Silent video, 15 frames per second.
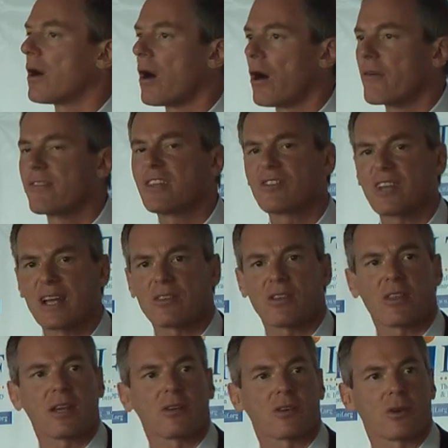All of these kinds
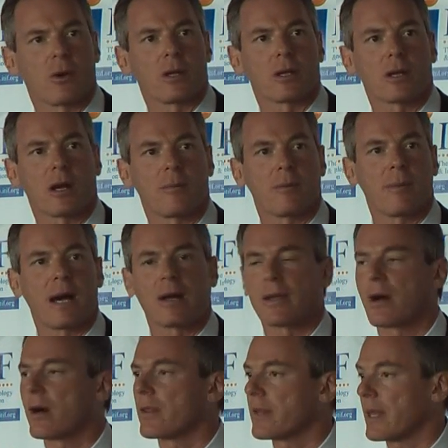of things are going to come about.
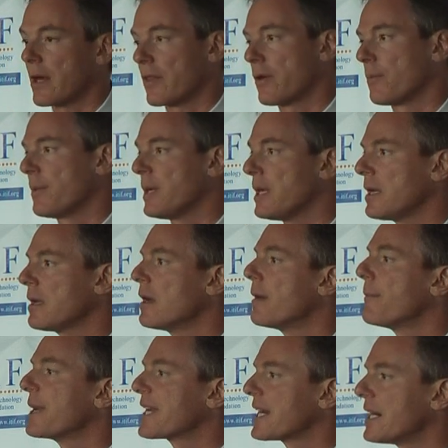Now they'll be
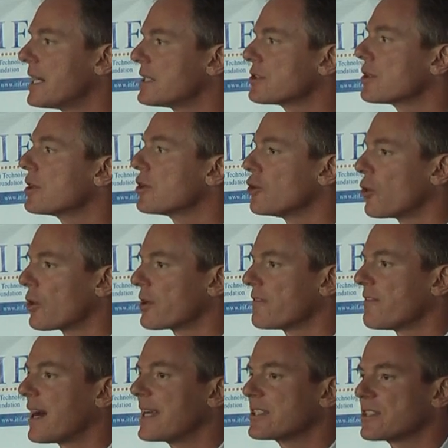because your
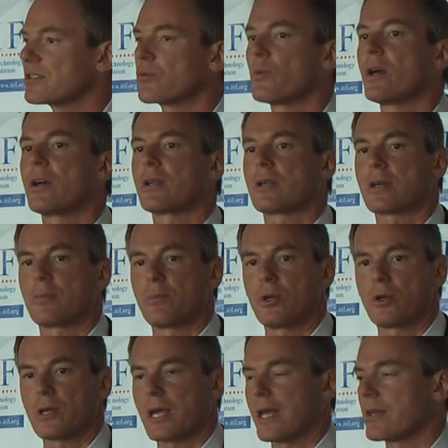device is willing to
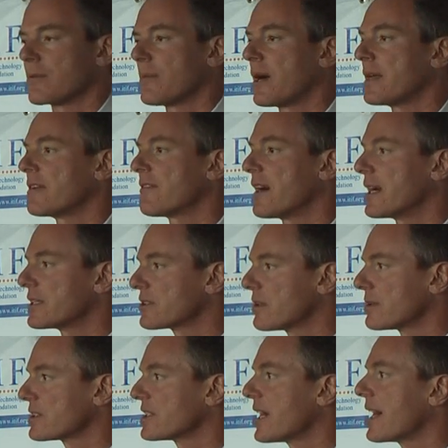communicate to my device.
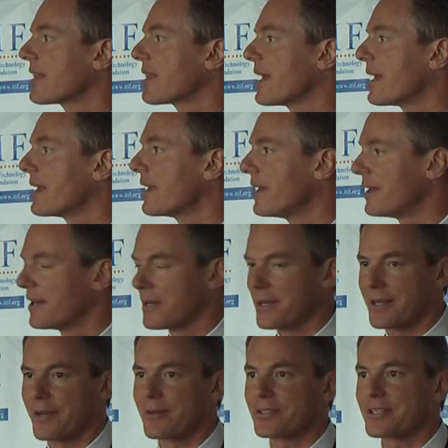So it's not that,
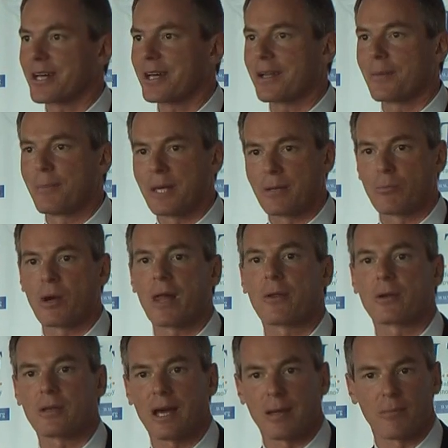it's not a big
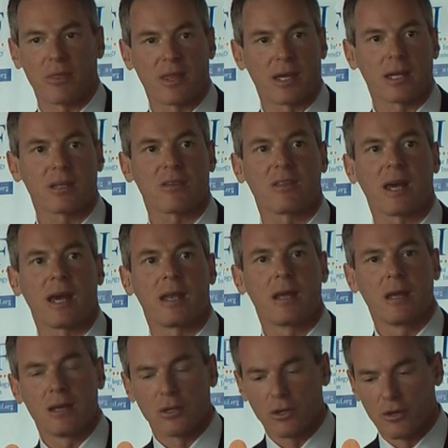brother type thing. It's that
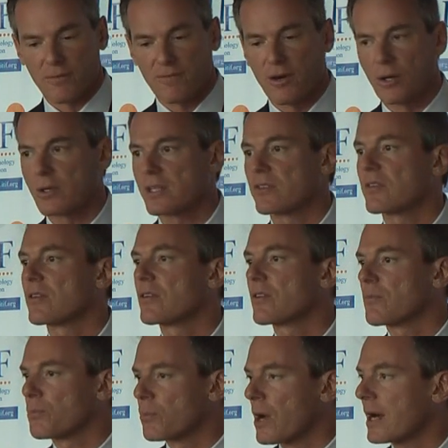your phone is
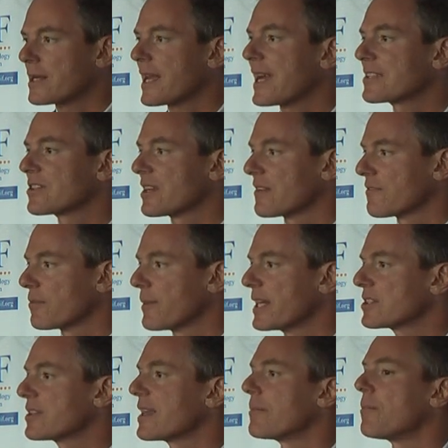broadcasting
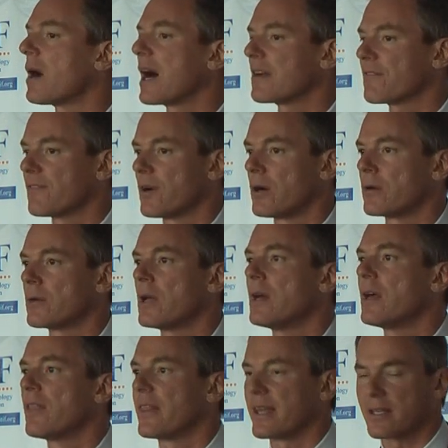information that my phone
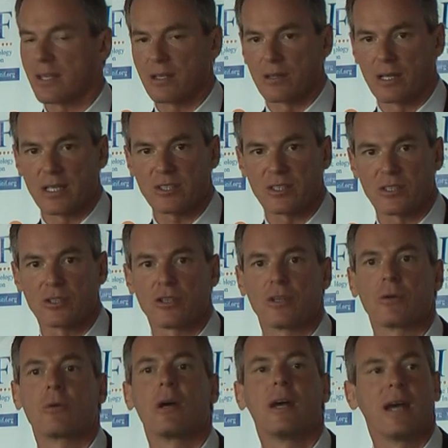then can listen
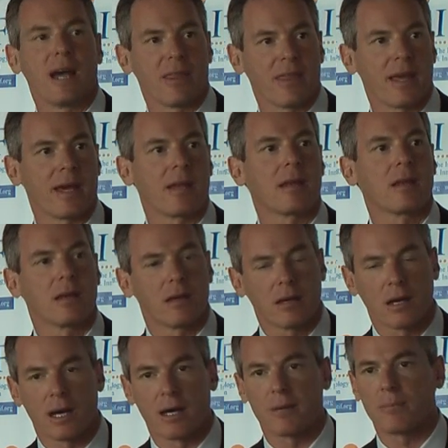to and
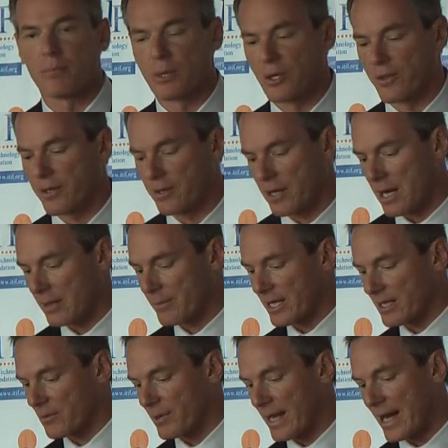then build the
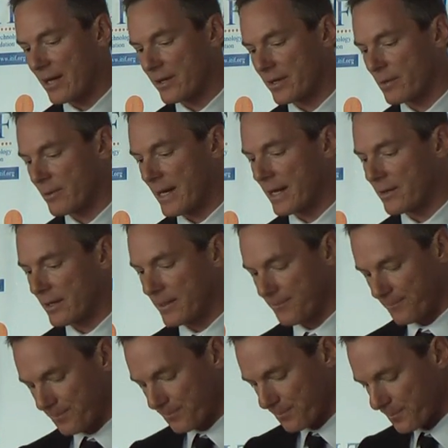augmented reality around it.
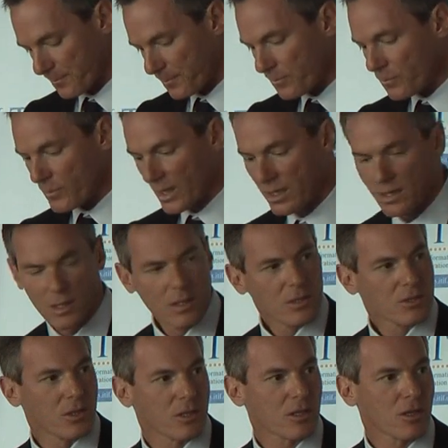
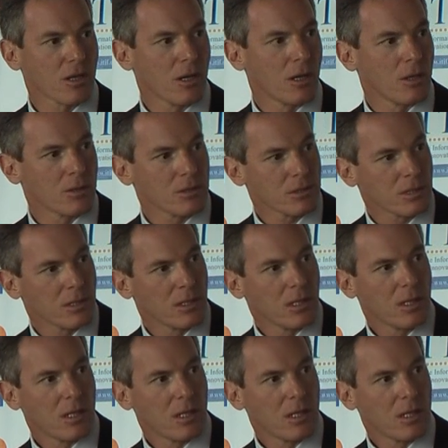So to close,